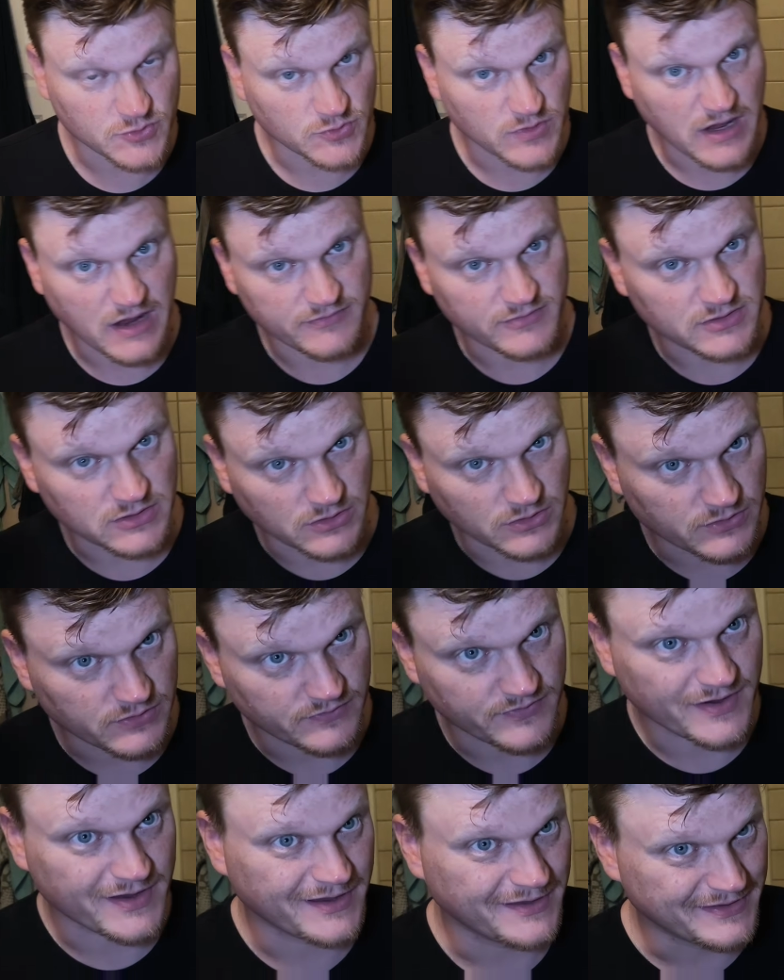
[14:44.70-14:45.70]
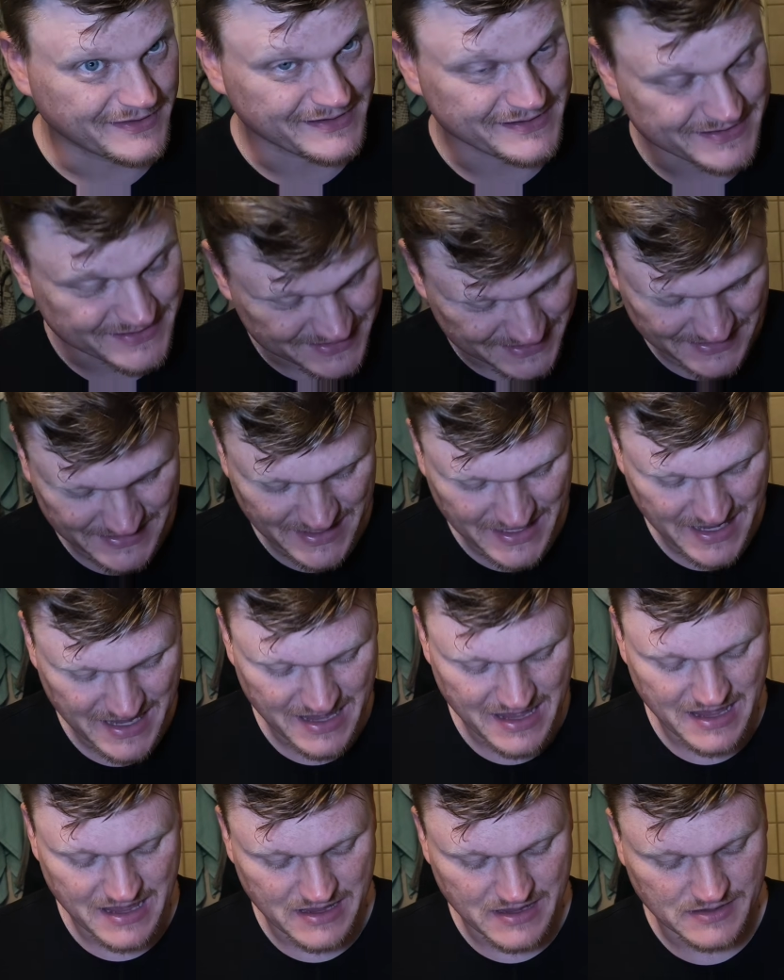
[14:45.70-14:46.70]
you don't have a lot of hair, that is,
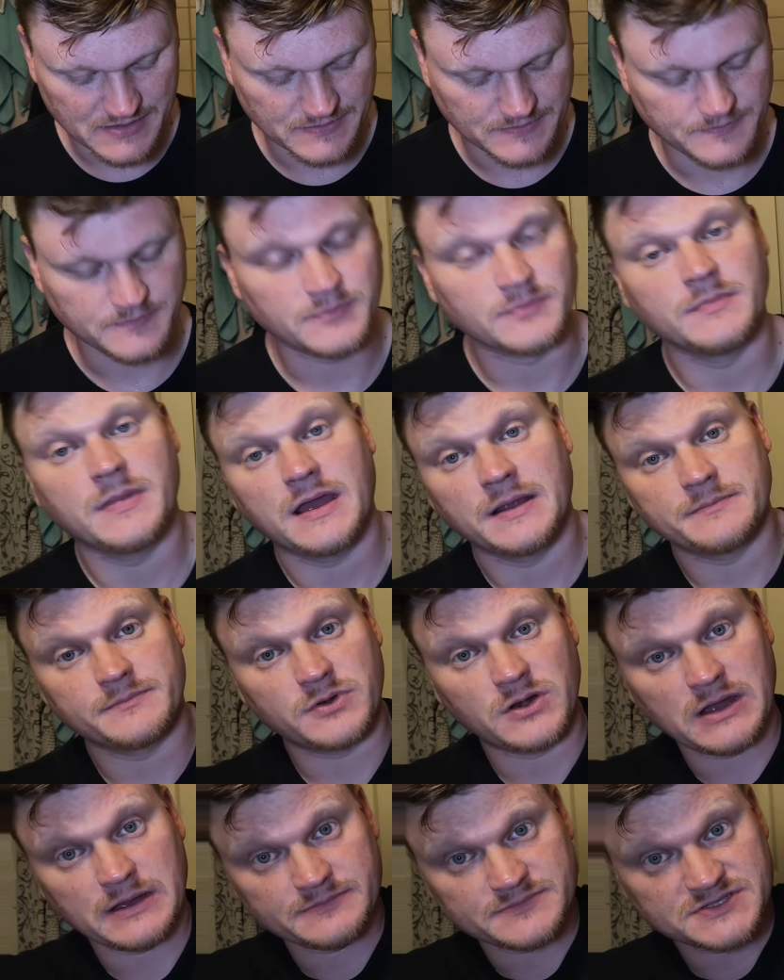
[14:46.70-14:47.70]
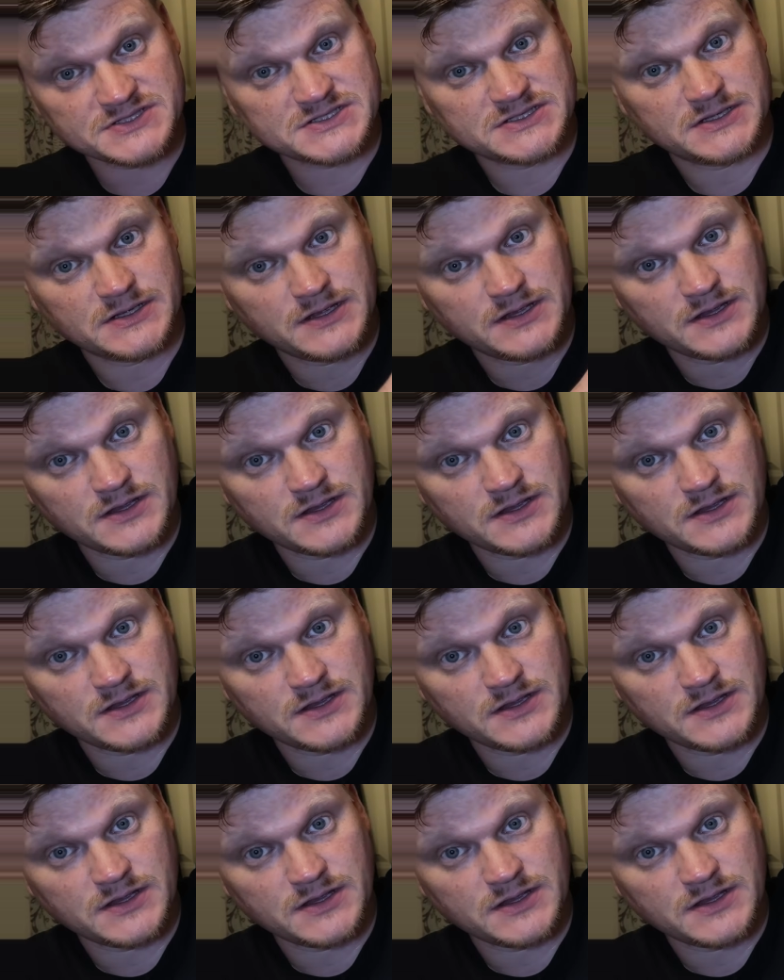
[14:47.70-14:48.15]
and perhaps